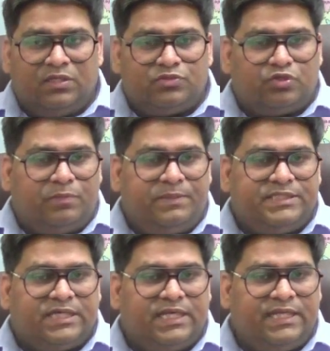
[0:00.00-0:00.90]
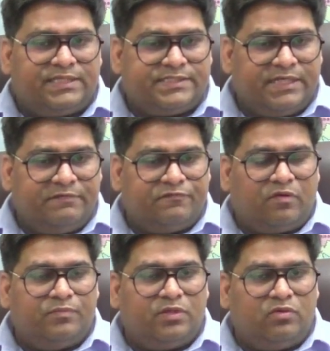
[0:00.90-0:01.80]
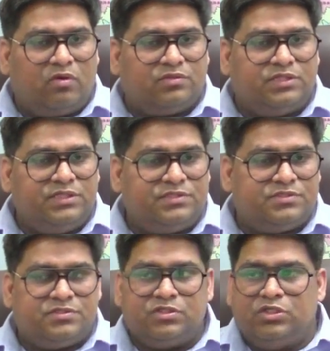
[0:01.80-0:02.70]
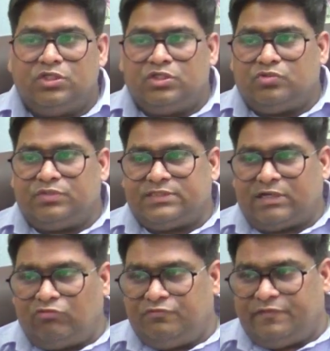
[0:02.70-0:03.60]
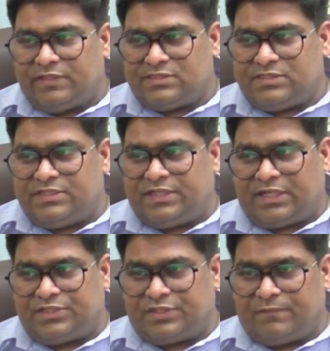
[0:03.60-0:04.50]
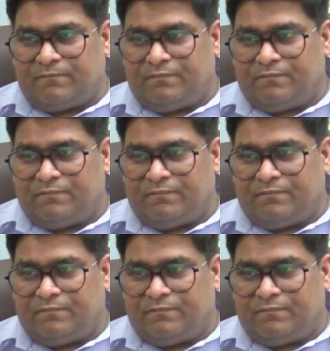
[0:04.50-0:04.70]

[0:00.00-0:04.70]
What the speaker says: So it basically extends from the northeast to the southwest direction.